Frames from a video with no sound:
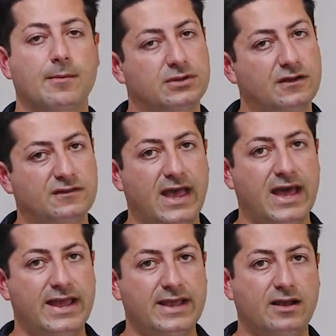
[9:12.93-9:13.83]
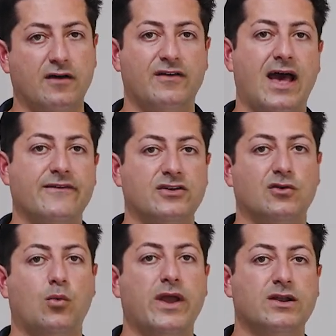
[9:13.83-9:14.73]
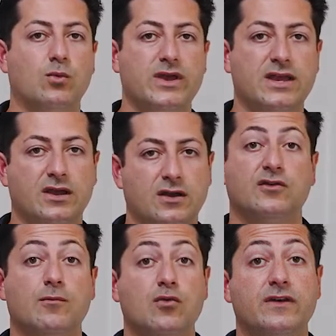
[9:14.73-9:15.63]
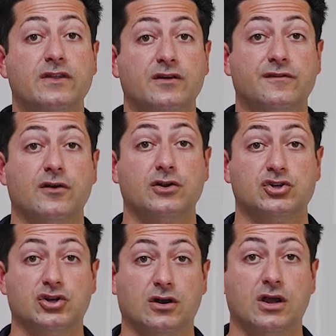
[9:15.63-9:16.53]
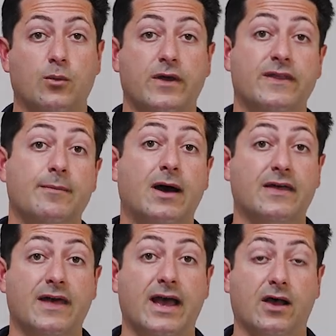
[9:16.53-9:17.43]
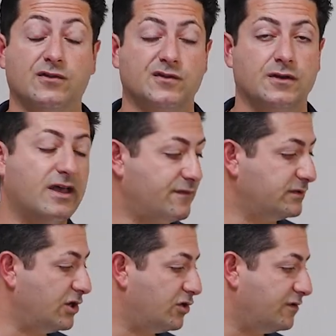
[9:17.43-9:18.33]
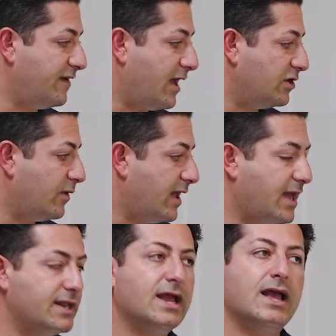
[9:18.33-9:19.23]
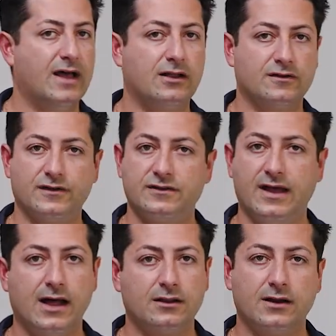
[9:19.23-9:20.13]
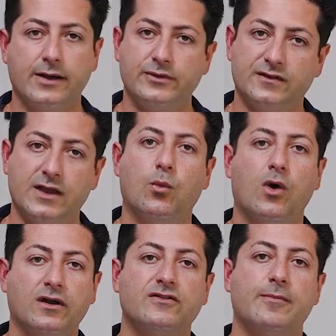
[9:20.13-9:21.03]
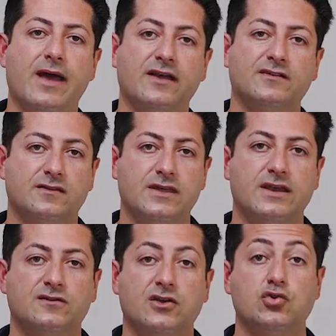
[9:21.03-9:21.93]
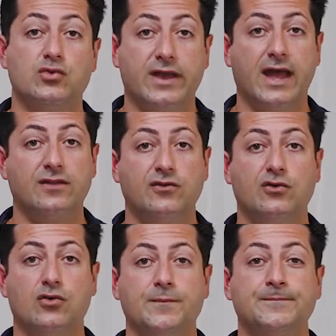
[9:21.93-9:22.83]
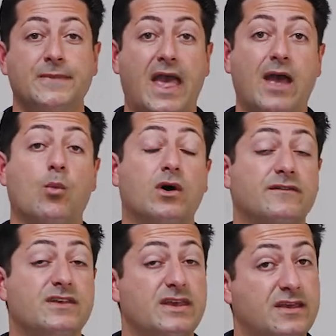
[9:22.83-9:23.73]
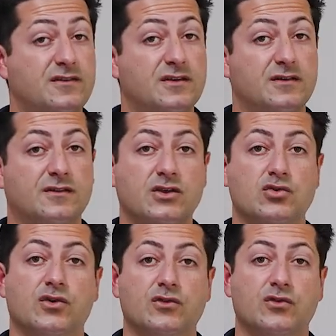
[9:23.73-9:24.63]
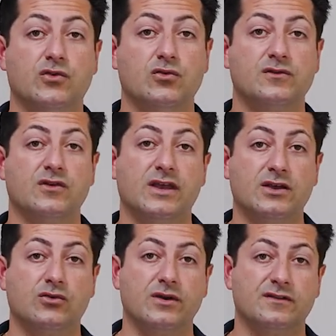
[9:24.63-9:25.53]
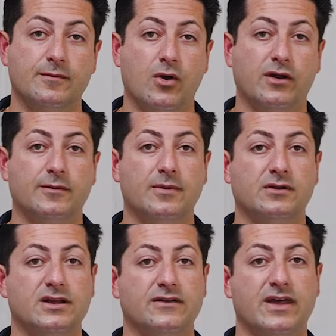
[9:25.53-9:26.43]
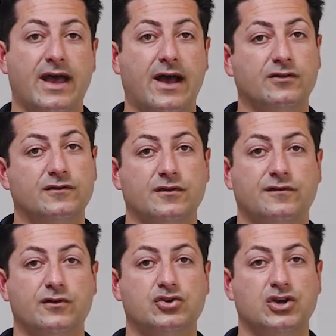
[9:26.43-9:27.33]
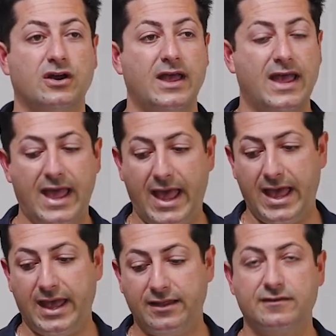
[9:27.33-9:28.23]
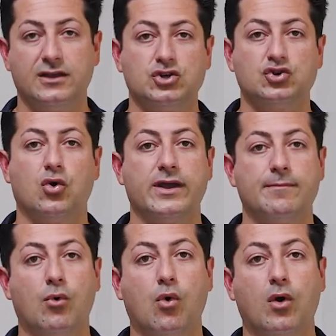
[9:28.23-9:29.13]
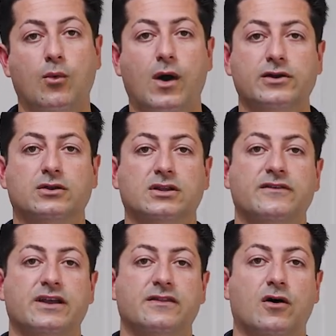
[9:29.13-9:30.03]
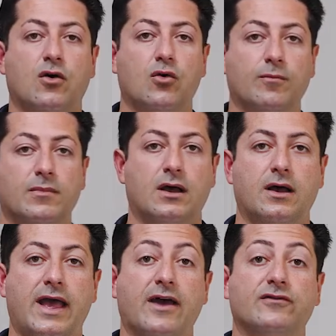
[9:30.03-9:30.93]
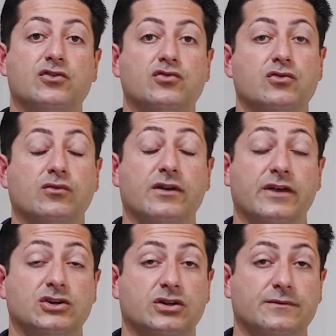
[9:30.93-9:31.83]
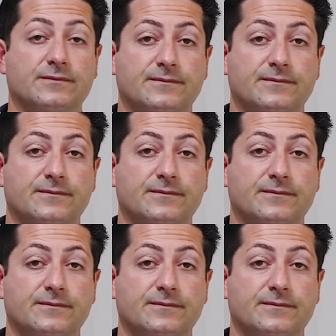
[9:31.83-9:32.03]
plus the headache of having to wait a week to move in their furniture when they buy the house. Definitely a good value add. Dollar for dollar, I would say one of the best things that you can do, and one of the easiest that you can do to increase the marketability of the house for the future and enjoy it more while you're living in the home after you do the renovation.